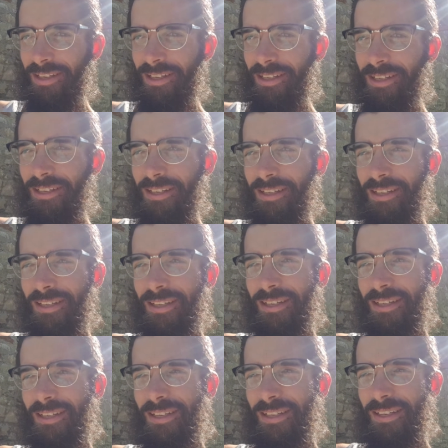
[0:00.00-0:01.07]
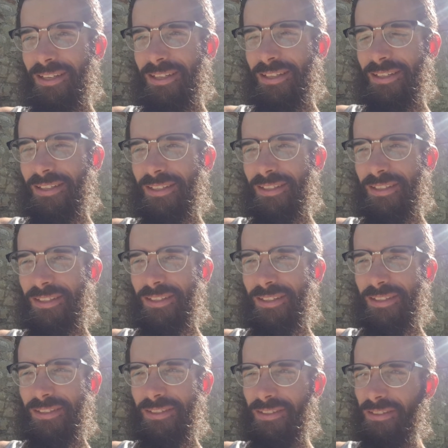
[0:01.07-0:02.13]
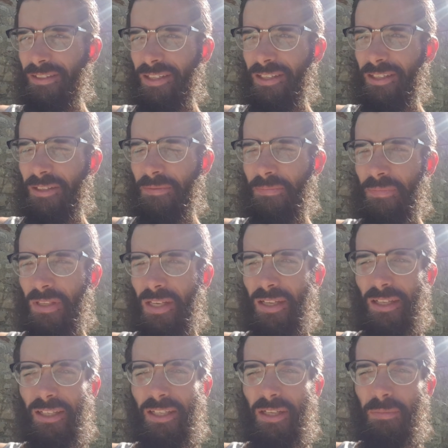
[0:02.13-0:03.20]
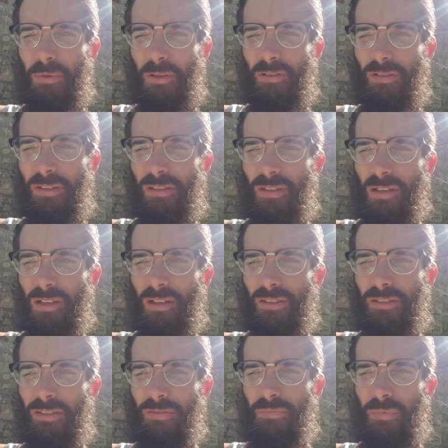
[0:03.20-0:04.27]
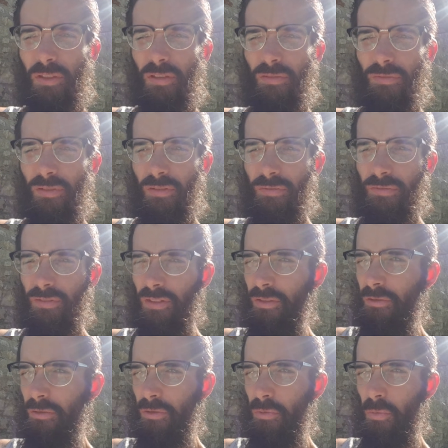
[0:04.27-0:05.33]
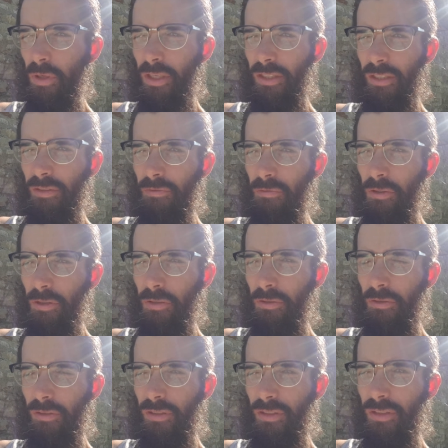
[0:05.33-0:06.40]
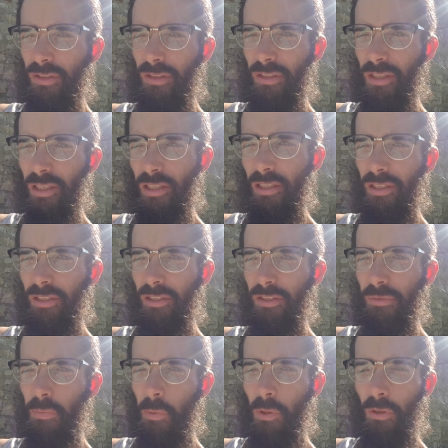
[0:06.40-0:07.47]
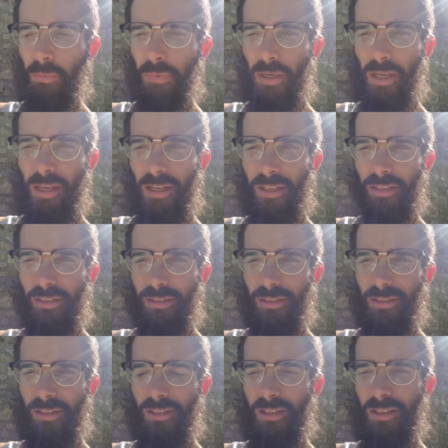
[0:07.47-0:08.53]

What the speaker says: So yeah, I came across lots of beautiful views, winding roads, small paths,